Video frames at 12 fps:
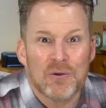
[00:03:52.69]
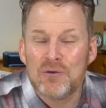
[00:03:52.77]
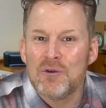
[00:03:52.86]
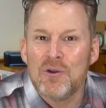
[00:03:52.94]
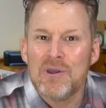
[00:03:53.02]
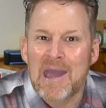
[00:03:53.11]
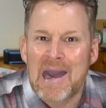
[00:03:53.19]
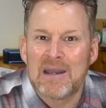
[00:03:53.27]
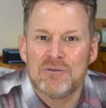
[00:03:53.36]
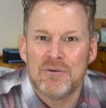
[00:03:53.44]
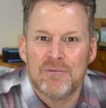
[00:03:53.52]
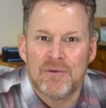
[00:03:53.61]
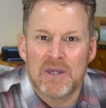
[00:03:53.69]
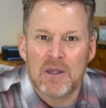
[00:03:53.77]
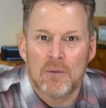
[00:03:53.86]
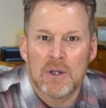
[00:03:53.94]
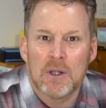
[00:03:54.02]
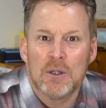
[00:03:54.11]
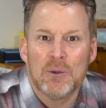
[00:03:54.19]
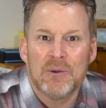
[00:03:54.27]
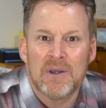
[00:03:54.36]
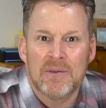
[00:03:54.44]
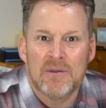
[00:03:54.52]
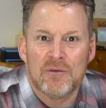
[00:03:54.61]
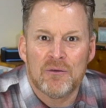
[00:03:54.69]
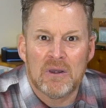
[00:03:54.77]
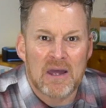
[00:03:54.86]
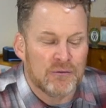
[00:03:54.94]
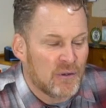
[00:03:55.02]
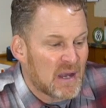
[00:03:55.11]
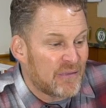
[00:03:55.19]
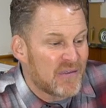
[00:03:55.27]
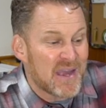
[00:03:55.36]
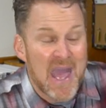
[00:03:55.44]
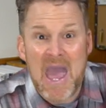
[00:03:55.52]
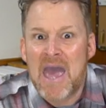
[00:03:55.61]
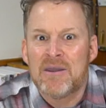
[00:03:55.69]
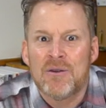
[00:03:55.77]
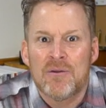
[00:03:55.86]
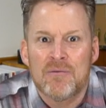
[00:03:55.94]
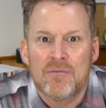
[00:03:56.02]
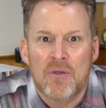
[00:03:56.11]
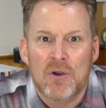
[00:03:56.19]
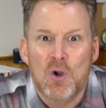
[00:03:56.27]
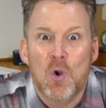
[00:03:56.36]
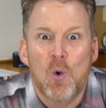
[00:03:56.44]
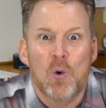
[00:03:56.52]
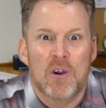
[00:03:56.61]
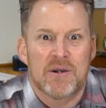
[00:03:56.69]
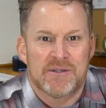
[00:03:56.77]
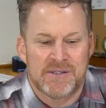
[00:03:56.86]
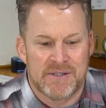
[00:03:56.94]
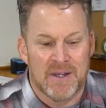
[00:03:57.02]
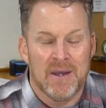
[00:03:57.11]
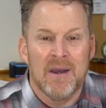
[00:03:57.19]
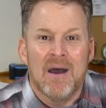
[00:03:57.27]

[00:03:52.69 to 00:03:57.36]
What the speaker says: There's a good action video included in this lesson at the end of the course.